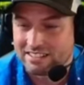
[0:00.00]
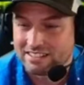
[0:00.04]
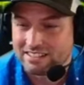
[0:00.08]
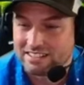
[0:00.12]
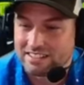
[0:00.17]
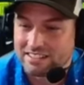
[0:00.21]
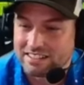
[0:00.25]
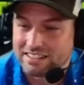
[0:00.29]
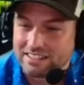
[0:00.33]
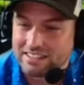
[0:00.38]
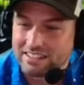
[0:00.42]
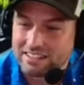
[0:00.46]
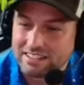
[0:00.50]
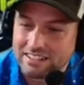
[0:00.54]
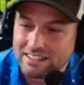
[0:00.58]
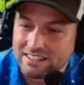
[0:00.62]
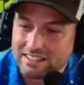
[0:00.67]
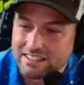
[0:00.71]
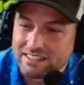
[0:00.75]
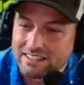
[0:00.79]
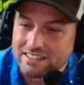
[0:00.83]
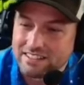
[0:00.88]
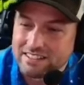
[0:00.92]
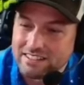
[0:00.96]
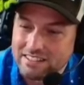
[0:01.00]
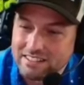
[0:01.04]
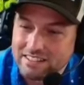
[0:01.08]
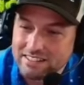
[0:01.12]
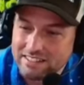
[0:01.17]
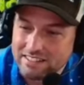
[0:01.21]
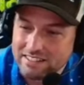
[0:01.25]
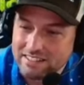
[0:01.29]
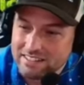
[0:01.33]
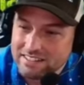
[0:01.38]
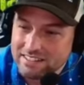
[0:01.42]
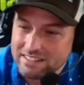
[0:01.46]

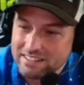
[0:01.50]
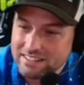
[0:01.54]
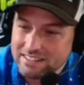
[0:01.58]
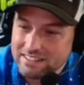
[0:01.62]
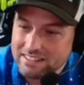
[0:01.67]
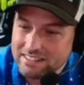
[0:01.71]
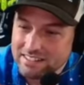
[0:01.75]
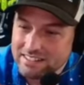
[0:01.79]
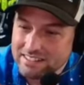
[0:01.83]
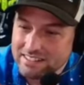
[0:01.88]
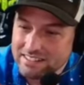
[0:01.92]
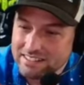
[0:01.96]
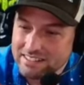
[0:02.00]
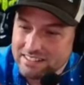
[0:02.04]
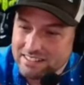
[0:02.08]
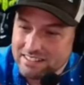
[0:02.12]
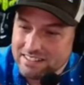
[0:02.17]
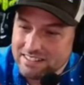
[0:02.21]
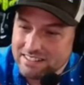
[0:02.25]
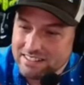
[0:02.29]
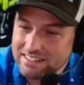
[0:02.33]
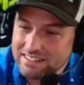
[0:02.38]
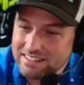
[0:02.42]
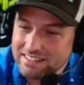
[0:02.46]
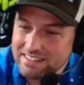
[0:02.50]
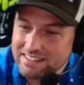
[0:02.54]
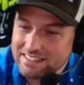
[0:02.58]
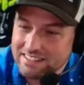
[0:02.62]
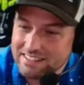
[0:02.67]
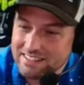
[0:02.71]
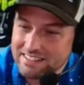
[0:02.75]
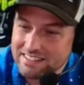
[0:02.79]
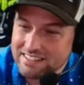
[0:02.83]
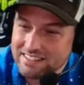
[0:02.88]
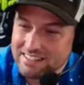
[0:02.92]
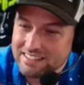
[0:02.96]

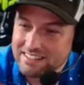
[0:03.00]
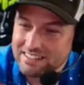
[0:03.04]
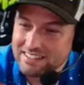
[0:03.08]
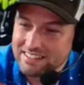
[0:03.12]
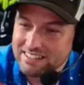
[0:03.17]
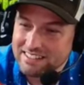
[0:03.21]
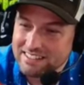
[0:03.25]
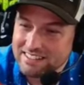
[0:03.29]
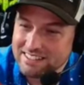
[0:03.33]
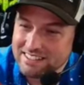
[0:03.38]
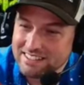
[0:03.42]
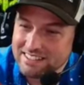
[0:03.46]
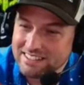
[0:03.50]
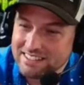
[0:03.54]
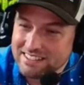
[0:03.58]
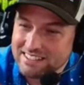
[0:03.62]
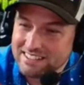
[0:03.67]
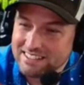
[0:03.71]
No words are spoken by the person on screen.